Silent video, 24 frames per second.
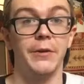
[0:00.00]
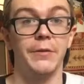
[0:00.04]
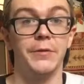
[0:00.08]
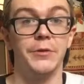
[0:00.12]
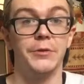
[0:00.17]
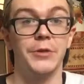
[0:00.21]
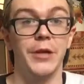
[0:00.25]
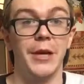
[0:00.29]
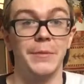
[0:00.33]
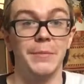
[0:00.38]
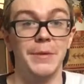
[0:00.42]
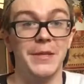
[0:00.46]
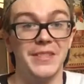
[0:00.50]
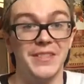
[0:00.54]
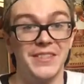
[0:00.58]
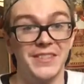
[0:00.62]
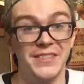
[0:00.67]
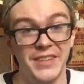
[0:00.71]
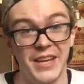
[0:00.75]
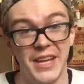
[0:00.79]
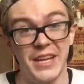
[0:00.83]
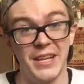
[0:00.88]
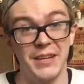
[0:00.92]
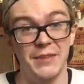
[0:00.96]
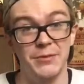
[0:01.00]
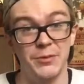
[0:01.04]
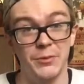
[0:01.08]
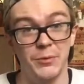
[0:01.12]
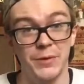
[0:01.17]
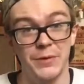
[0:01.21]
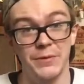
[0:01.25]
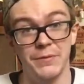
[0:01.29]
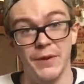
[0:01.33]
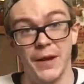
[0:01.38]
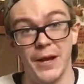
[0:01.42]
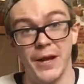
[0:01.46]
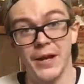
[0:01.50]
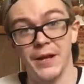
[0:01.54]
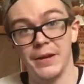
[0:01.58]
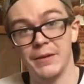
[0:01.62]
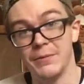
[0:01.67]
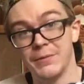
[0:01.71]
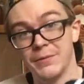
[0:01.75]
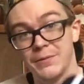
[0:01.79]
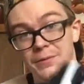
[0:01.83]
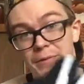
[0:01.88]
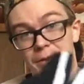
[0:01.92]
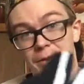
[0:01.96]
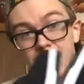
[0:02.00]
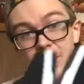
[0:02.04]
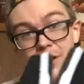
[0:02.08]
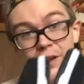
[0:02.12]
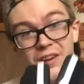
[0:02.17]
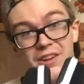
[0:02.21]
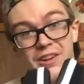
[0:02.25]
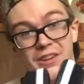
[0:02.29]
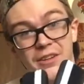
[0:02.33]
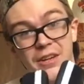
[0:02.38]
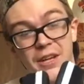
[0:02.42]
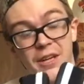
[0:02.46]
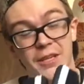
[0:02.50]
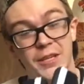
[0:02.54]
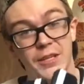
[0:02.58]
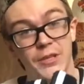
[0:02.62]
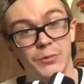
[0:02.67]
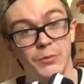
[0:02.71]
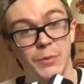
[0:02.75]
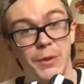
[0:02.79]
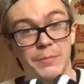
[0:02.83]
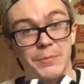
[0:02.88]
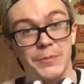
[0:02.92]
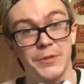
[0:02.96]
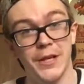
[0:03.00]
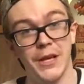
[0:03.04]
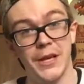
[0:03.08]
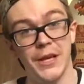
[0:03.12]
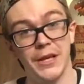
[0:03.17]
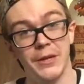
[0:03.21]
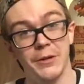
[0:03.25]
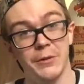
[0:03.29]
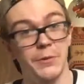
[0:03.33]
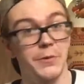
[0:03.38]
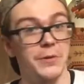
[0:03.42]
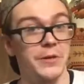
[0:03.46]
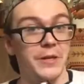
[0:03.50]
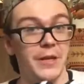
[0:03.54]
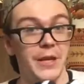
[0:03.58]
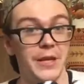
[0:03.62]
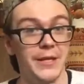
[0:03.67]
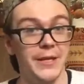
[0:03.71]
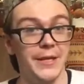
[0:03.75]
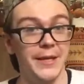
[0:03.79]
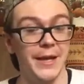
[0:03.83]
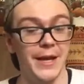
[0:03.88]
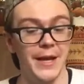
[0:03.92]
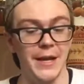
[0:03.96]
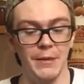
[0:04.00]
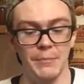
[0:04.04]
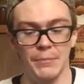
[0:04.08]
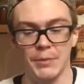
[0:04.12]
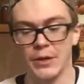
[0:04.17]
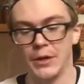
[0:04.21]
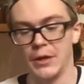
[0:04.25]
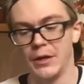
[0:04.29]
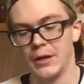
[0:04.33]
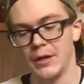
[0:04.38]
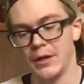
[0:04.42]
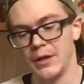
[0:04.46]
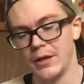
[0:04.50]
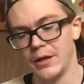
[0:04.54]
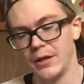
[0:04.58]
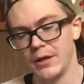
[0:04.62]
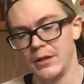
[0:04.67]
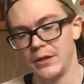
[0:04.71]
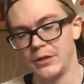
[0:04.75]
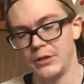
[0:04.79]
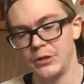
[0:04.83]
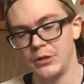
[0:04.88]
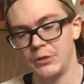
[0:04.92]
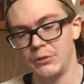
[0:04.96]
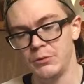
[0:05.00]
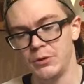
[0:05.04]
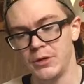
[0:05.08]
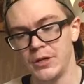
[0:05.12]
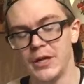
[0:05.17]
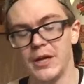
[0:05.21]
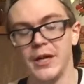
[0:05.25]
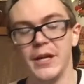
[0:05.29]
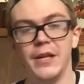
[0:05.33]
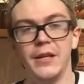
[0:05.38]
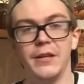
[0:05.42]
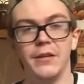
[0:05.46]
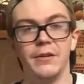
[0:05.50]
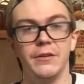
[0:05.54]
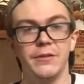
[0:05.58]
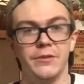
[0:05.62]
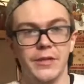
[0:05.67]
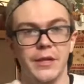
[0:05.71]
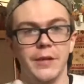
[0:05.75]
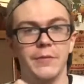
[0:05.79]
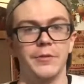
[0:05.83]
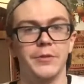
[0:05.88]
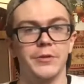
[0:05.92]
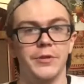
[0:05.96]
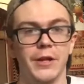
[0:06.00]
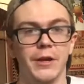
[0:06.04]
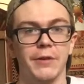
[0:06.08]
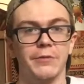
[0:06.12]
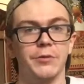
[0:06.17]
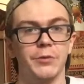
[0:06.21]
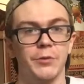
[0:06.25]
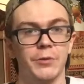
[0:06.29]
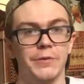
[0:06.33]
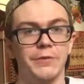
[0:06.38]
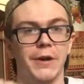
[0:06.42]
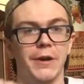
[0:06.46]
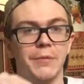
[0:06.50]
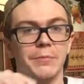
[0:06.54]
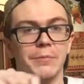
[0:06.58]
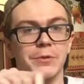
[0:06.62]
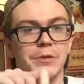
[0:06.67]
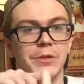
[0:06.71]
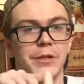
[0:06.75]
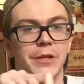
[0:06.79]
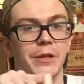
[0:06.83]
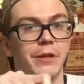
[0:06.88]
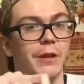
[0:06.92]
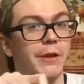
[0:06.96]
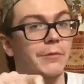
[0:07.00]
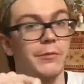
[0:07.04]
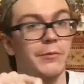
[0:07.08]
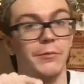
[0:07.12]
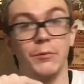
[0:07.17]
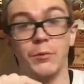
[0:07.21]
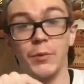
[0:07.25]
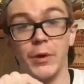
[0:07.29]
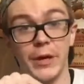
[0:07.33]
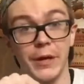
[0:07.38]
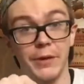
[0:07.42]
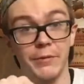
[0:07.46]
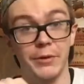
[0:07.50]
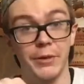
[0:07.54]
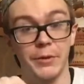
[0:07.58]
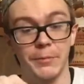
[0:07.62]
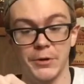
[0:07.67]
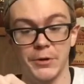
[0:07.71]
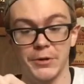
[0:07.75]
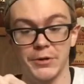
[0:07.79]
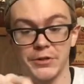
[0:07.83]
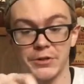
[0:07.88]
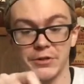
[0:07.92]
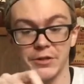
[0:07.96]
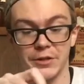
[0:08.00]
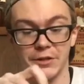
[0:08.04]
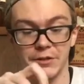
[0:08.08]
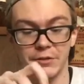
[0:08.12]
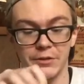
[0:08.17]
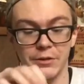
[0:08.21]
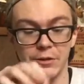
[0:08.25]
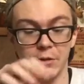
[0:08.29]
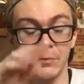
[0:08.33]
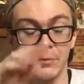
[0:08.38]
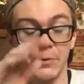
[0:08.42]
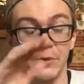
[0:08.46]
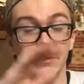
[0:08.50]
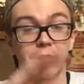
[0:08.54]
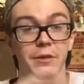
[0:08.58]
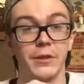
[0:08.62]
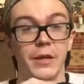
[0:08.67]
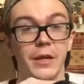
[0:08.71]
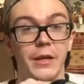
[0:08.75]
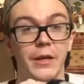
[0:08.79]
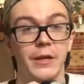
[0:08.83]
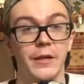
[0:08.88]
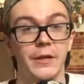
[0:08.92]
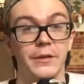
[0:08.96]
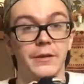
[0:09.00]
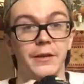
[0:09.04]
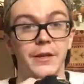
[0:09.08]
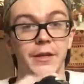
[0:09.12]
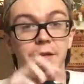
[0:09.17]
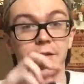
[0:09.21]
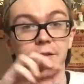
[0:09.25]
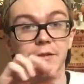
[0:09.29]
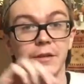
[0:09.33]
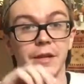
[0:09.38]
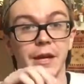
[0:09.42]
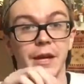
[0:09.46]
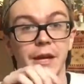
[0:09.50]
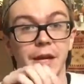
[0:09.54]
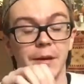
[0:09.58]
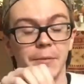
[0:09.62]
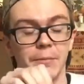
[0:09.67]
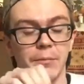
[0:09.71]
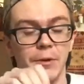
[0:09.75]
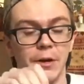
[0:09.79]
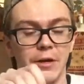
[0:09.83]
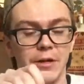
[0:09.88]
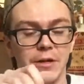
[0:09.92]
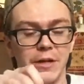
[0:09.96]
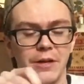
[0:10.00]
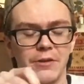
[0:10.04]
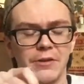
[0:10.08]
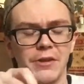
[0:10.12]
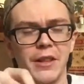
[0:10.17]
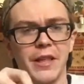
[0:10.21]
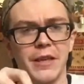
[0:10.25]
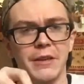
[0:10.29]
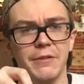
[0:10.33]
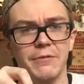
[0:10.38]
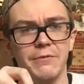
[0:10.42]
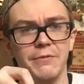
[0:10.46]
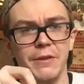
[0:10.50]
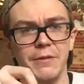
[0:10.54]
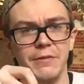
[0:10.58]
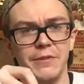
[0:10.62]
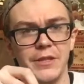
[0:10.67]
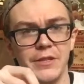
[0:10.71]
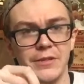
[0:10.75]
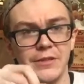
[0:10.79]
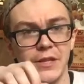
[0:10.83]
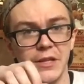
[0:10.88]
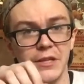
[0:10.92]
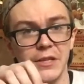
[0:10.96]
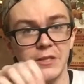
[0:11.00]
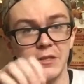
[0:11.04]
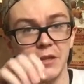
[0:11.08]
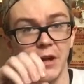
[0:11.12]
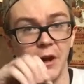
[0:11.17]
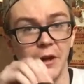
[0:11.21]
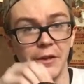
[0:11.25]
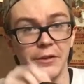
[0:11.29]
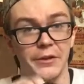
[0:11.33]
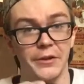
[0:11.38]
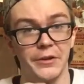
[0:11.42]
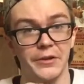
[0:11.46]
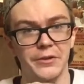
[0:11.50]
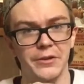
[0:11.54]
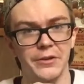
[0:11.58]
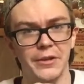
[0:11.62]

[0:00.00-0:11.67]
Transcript: If you type in SAVE25 on Nike's website or the Nike app, you can save yourself 25% off of whatever you're purchasing. So with this, I brought it down to like $56.